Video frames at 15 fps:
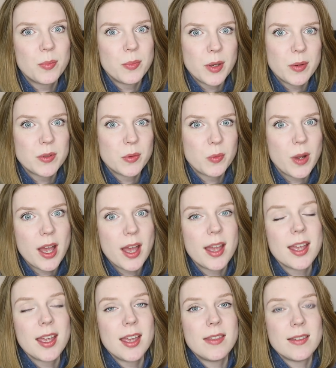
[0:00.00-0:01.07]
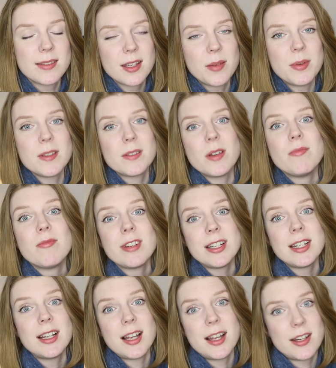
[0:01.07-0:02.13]
be able to wear in the summer. So I'm
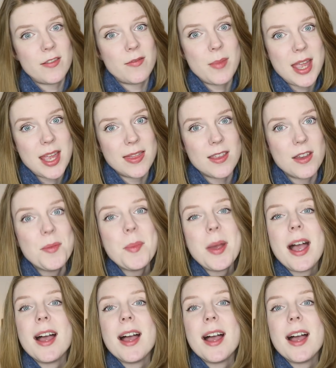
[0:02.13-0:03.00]
really glad I've made them.